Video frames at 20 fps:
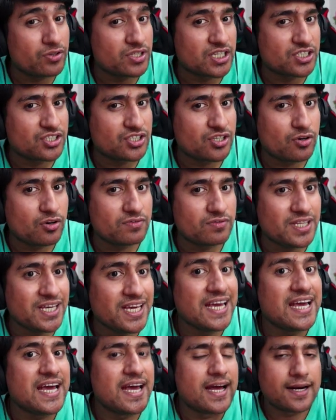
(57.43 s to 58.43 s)
section of the
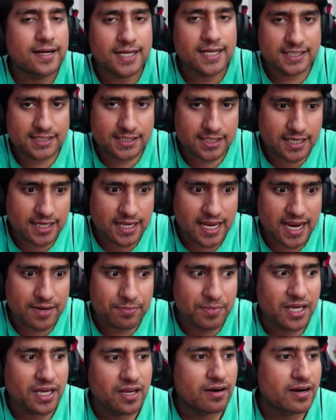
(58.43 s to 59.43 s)
Testing
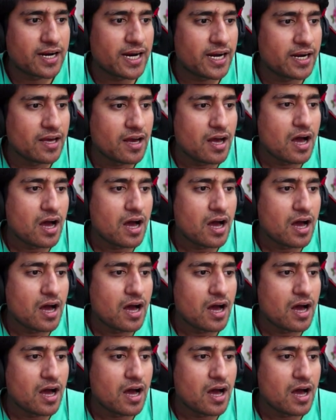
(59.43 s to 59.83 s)
Academy, right?